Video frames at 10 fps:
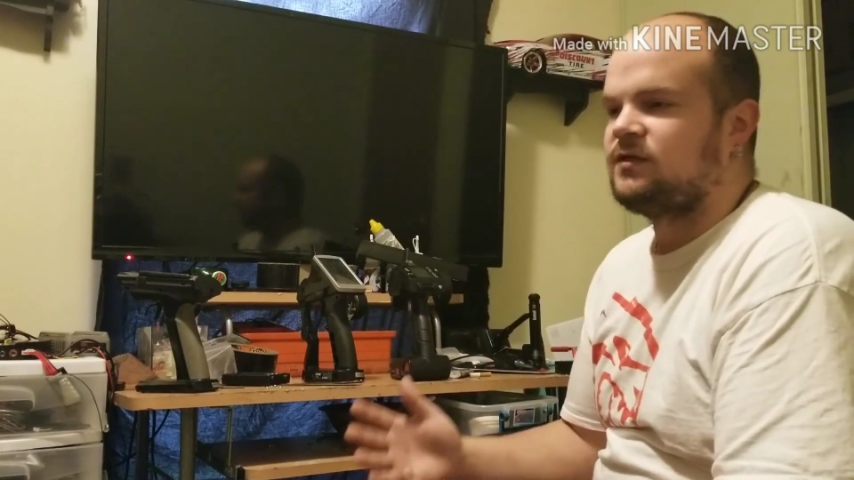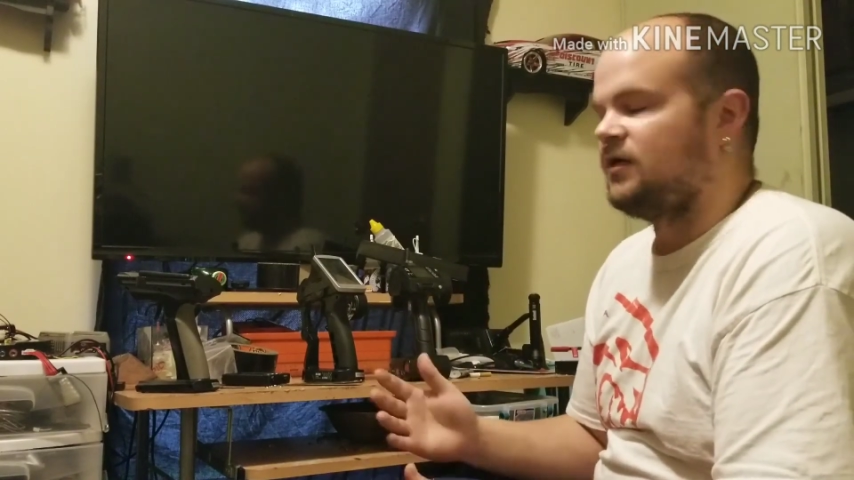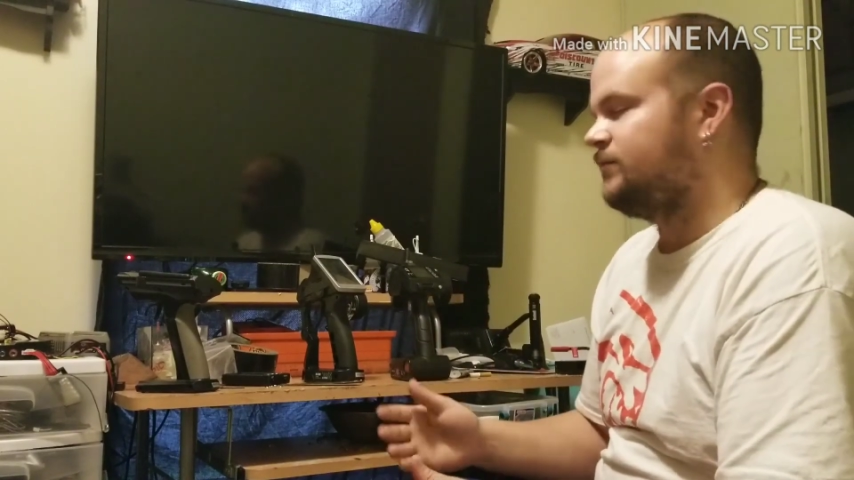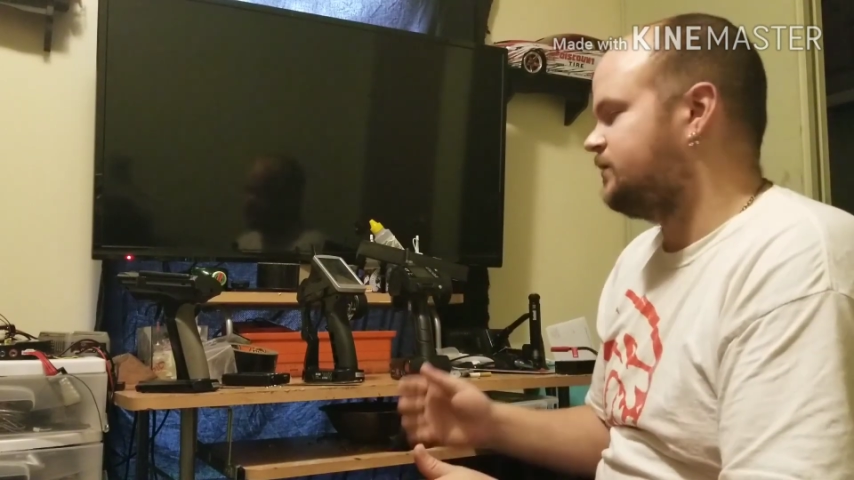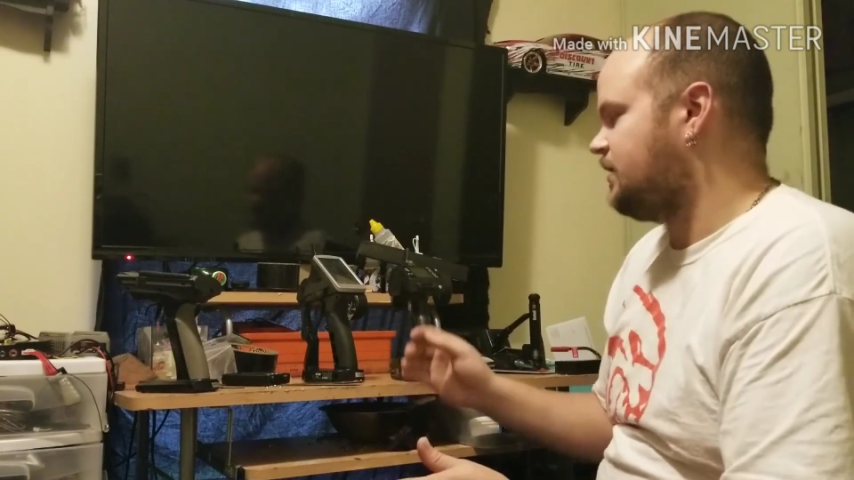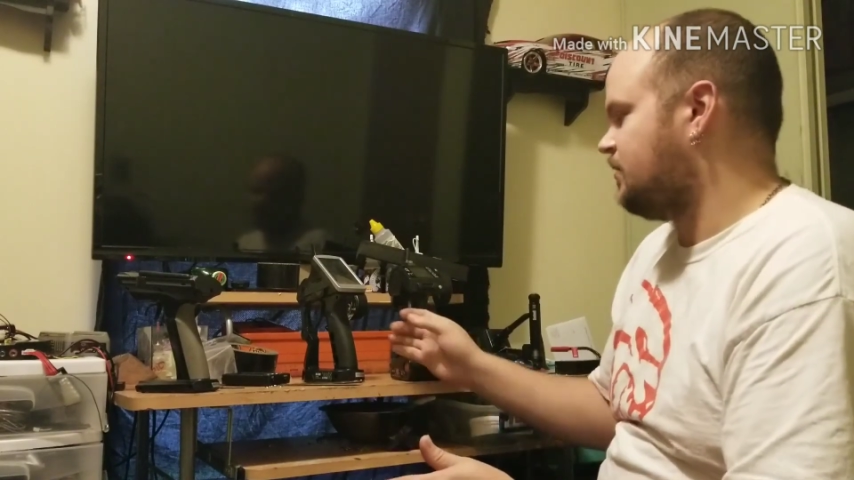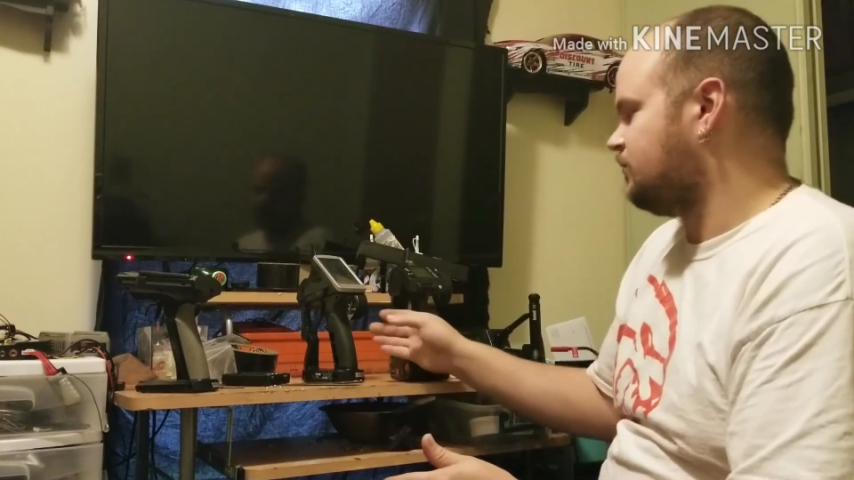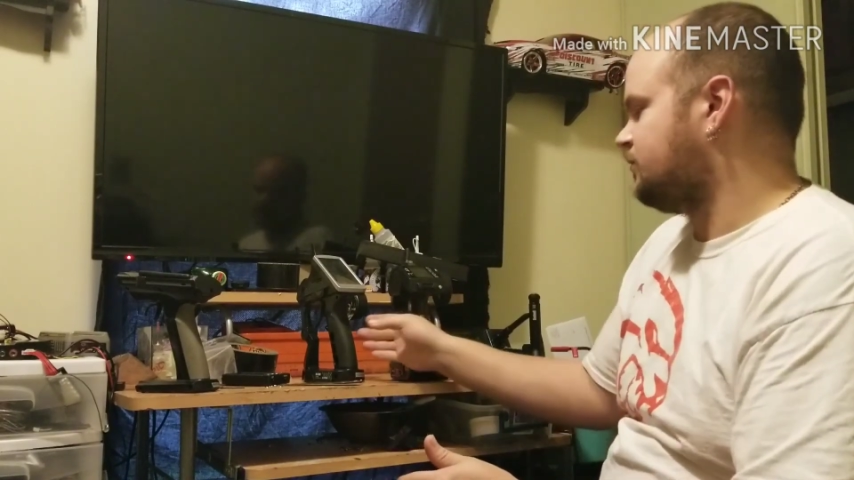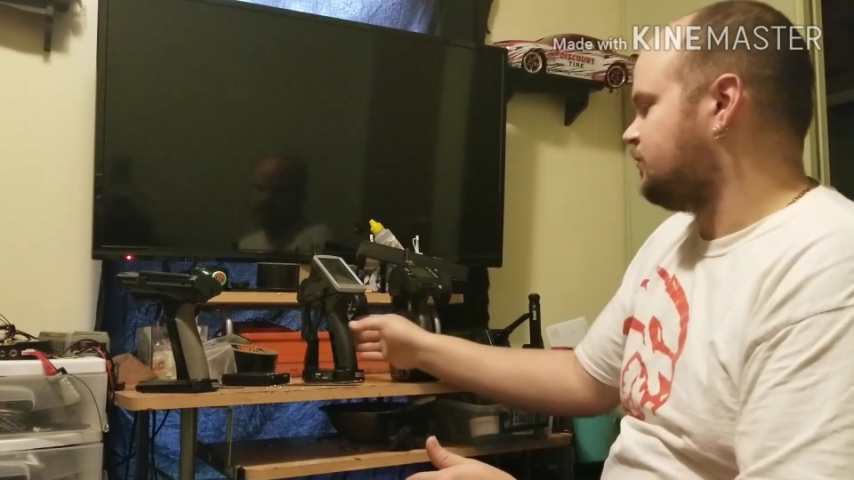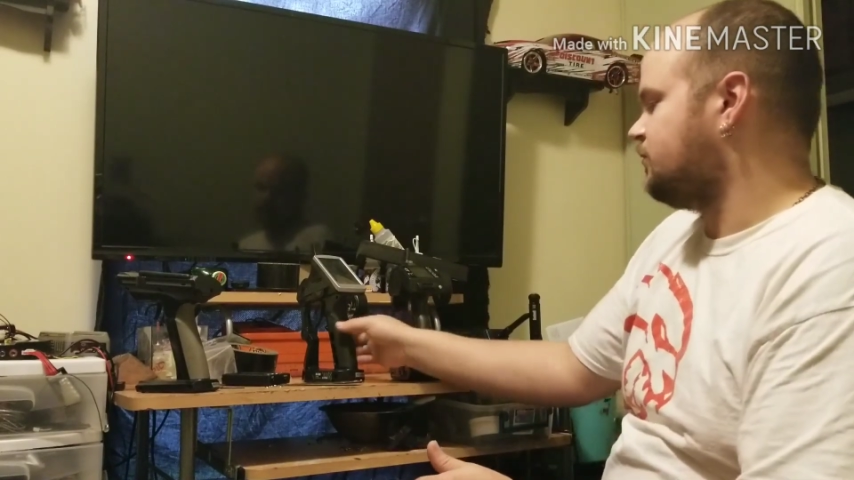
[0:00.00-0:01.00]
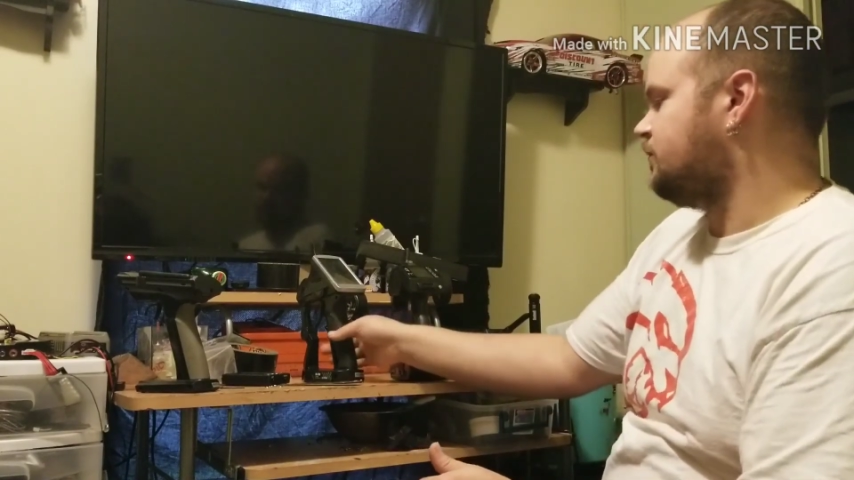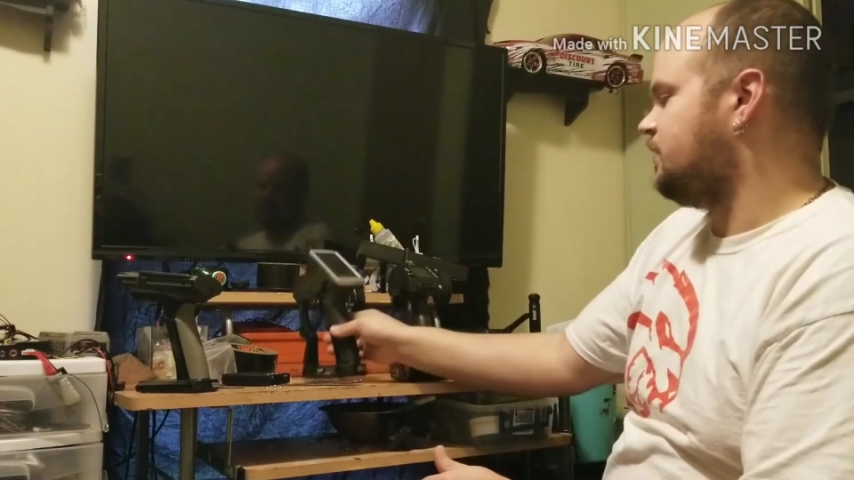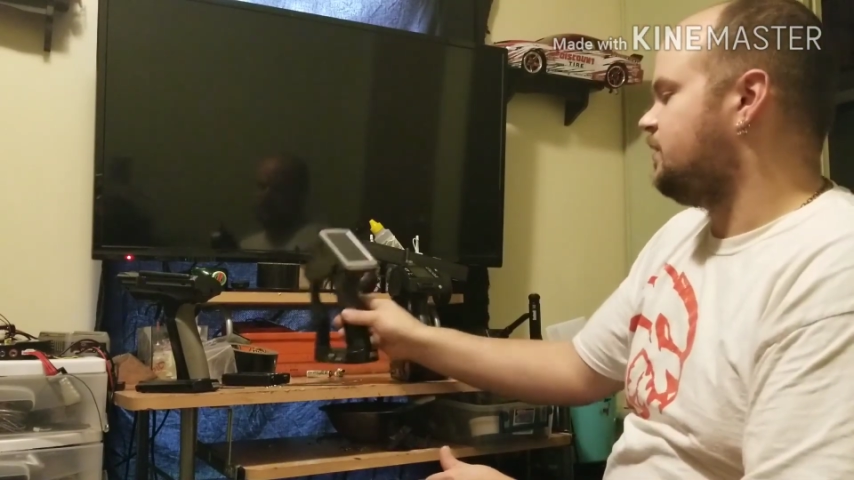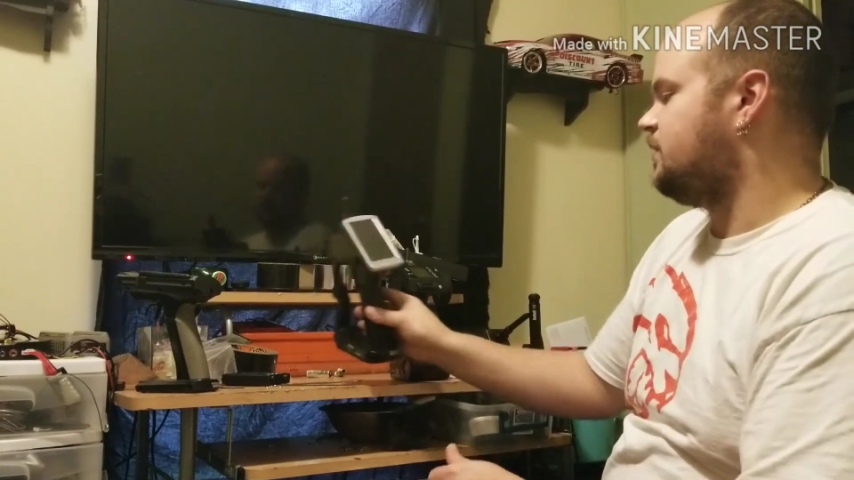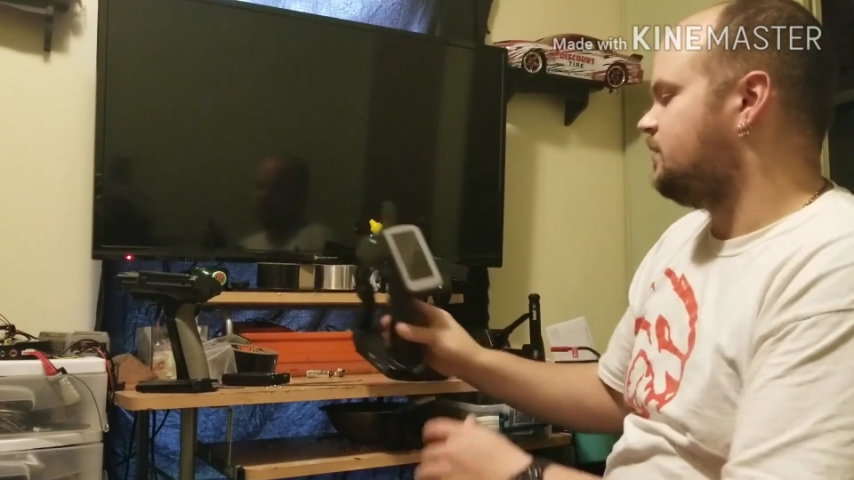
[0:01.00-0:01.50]
comes down to
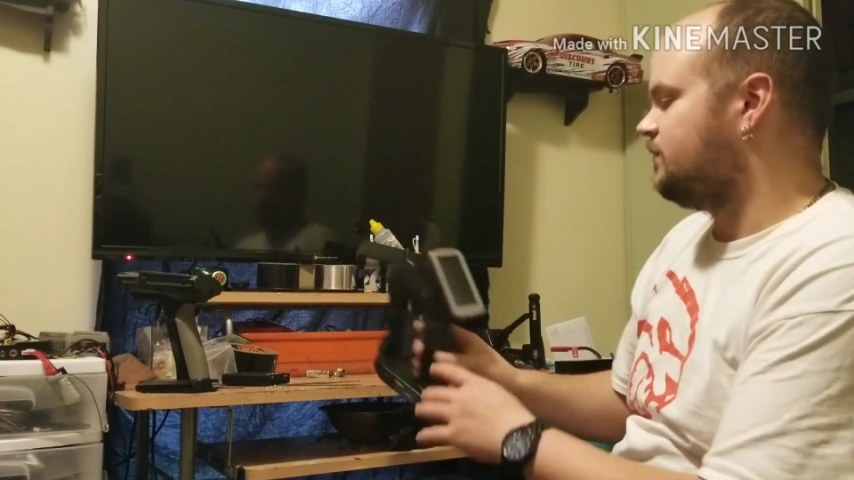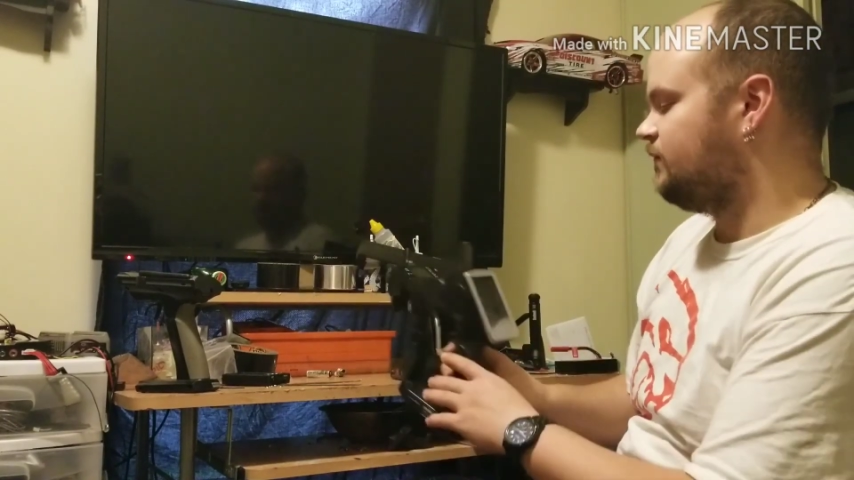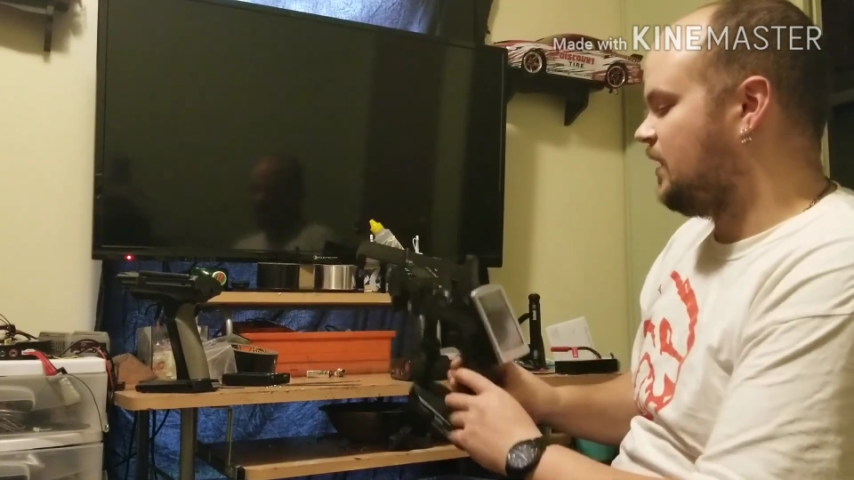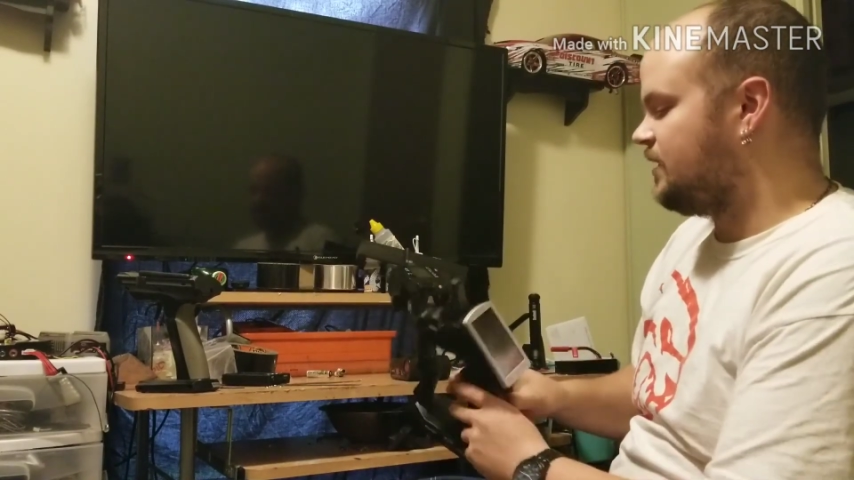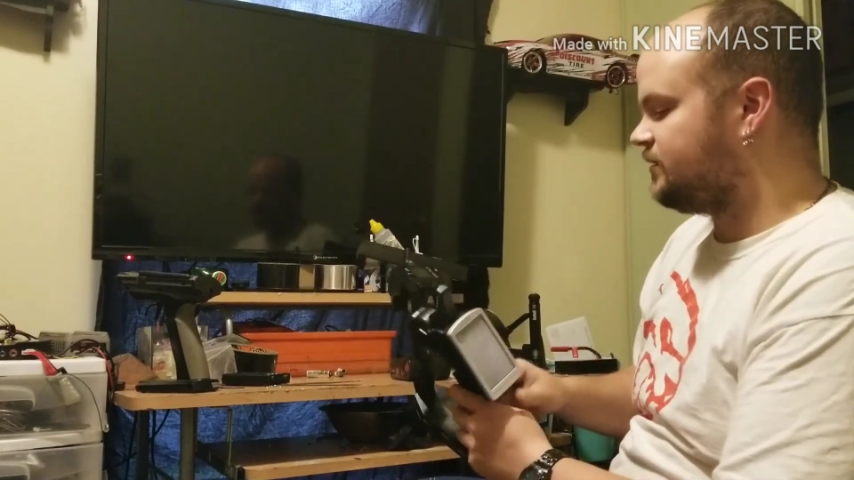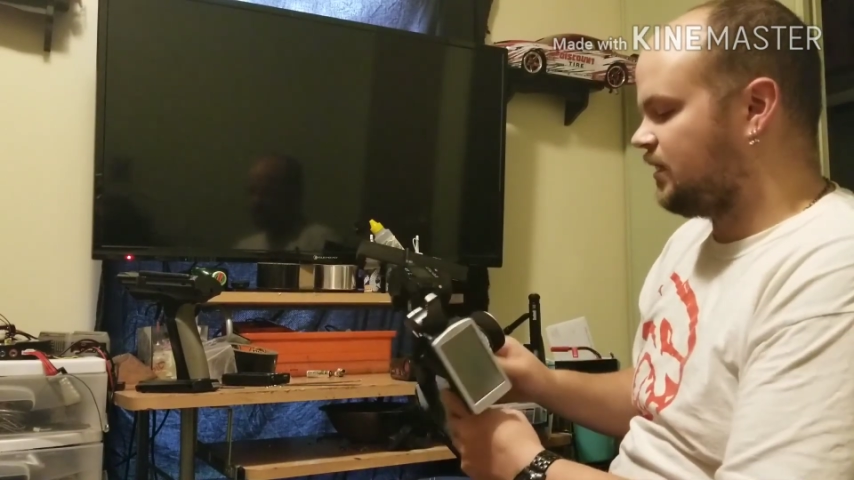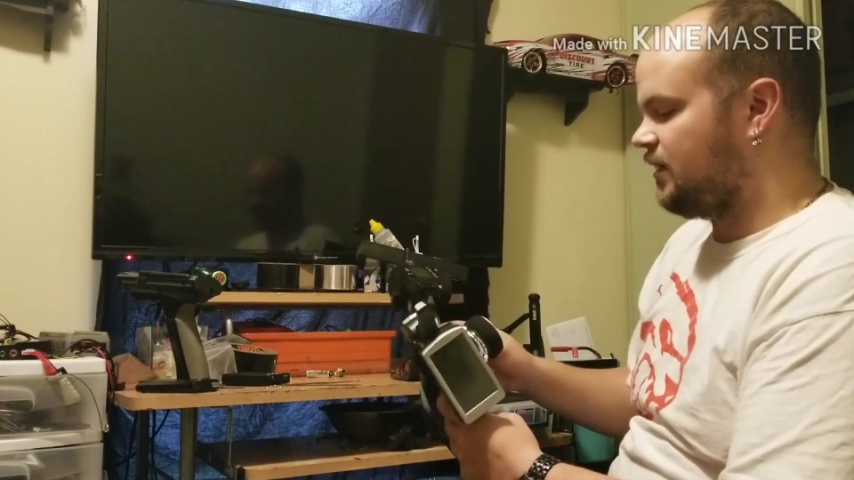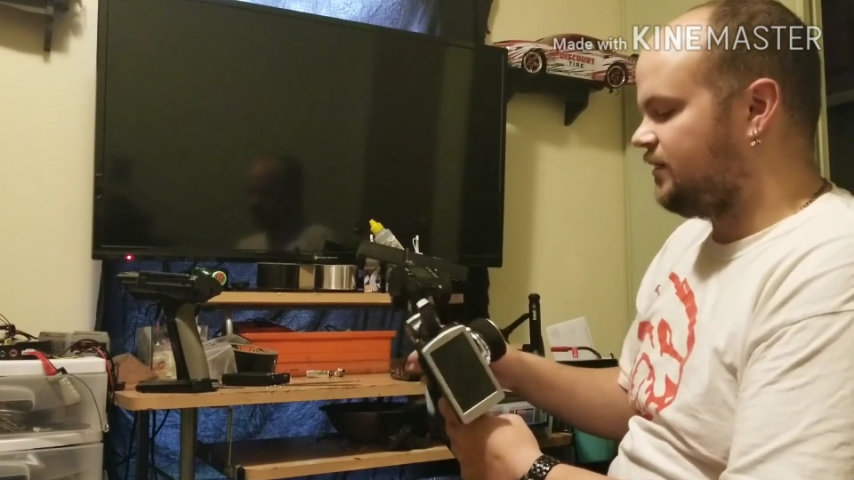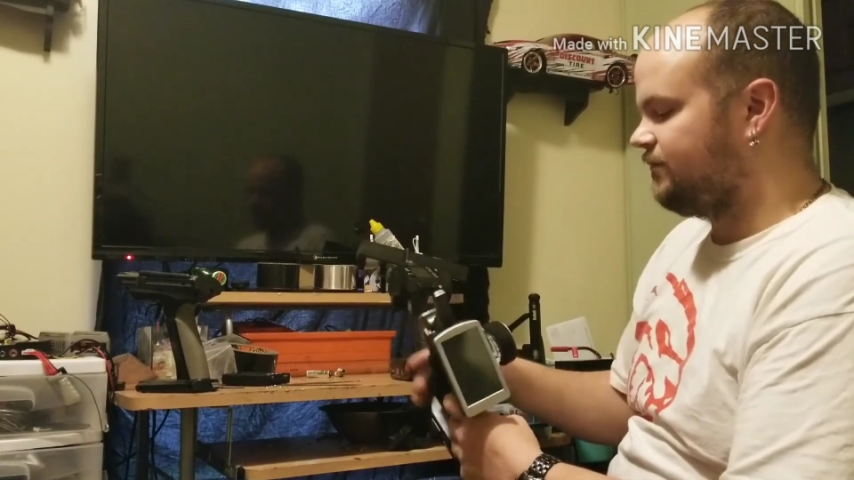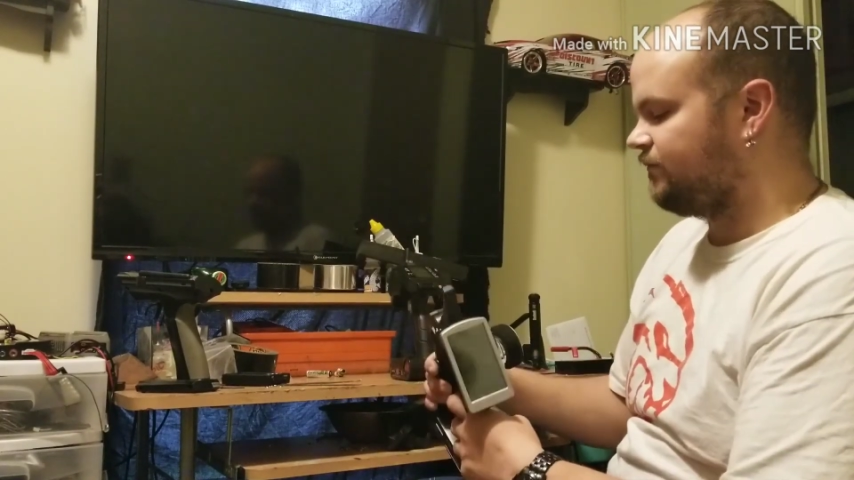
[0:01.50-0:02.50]
the Flysky,